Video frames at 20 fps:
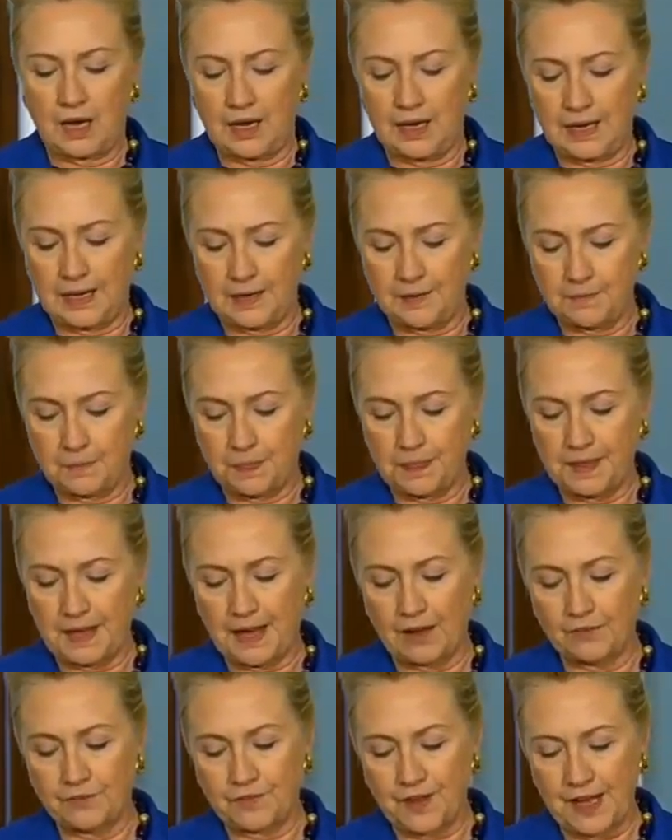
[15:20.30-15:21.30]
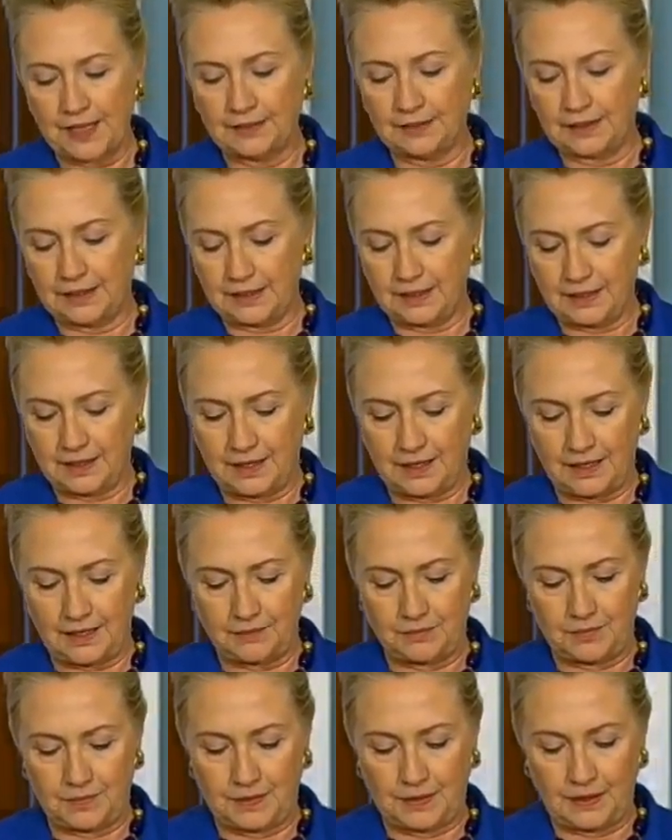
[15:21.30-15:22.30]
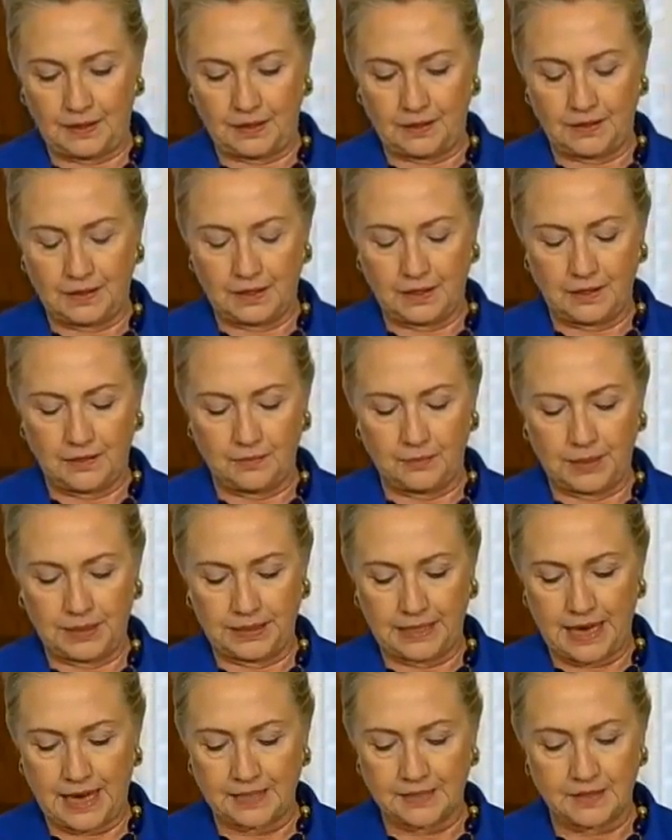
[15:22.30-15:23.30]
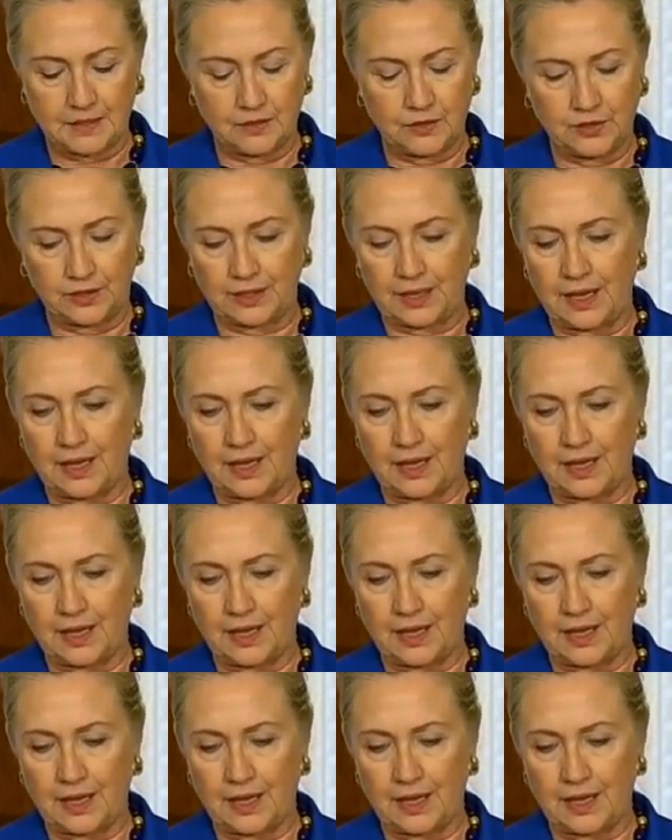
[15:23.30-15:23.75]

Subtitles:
Now, finally, on Benghazi, look,